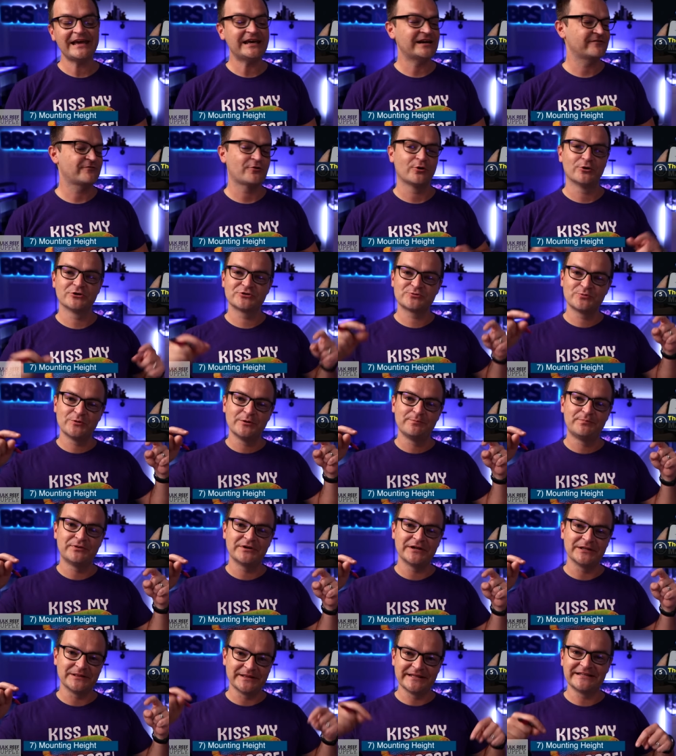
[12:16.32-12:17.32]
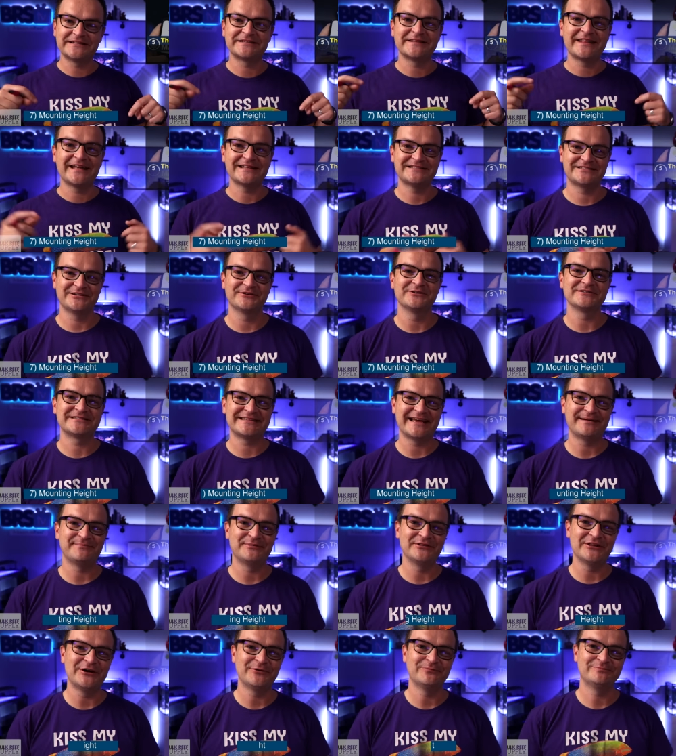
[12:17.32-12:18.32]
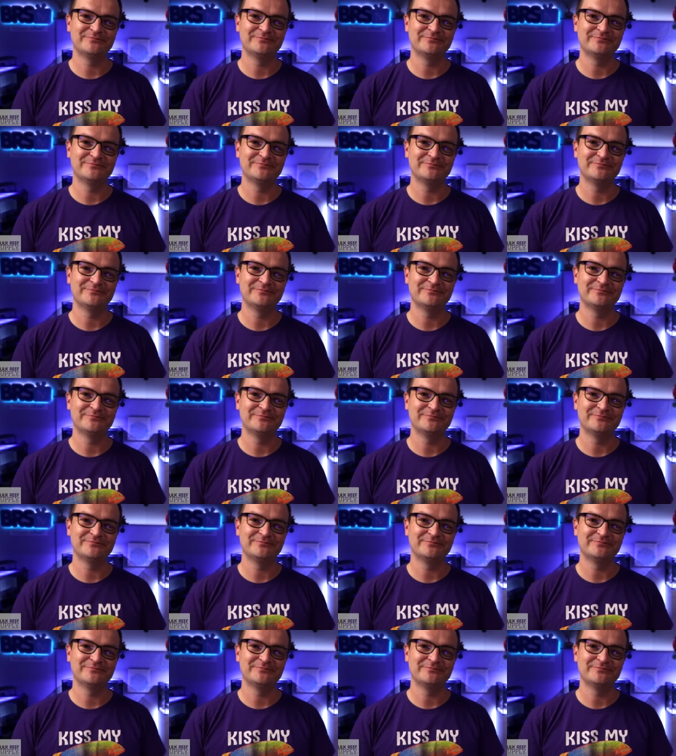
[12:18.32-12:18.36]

And of course, we'll put a link to that series down below.